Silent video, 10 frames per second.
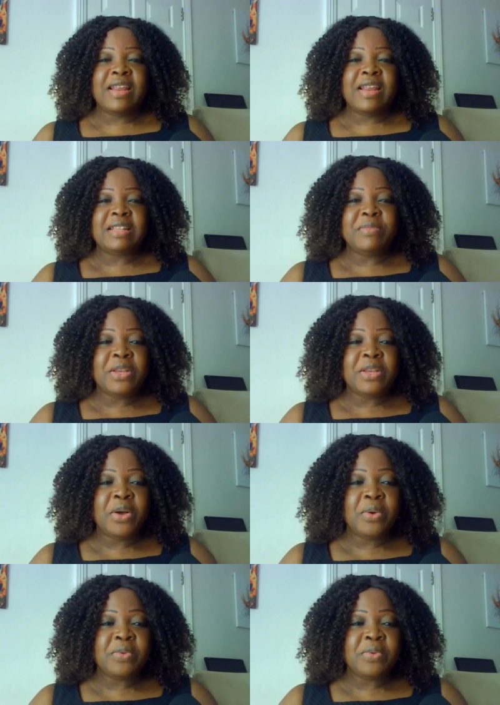let me
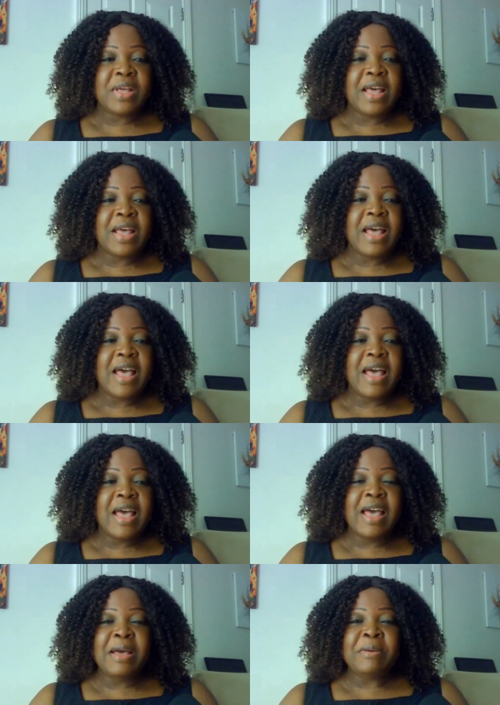know
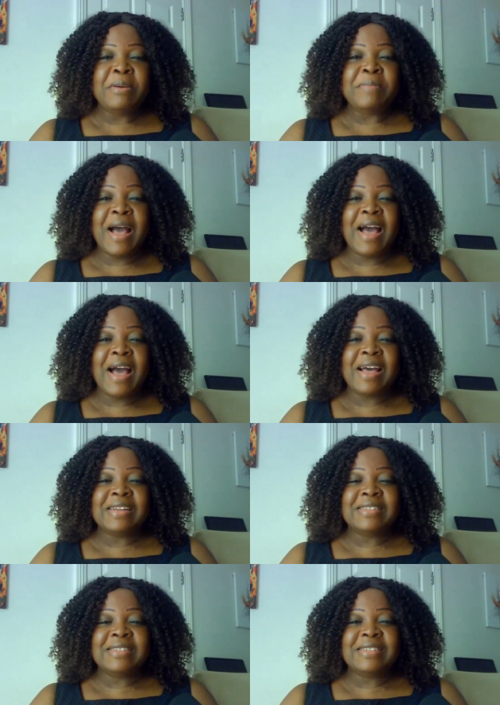um,
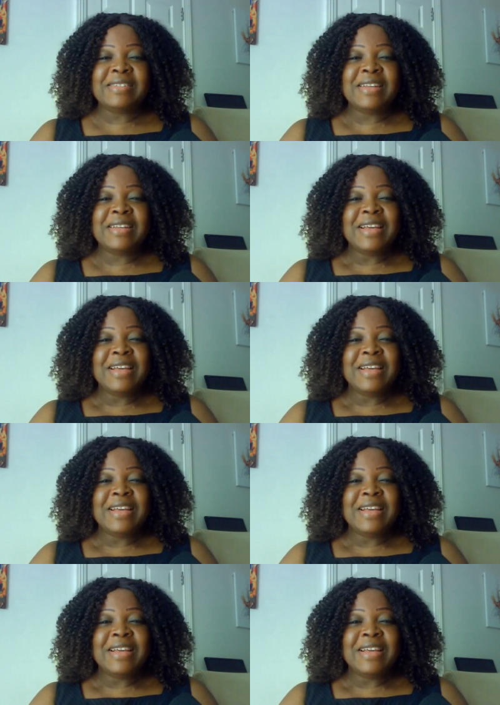and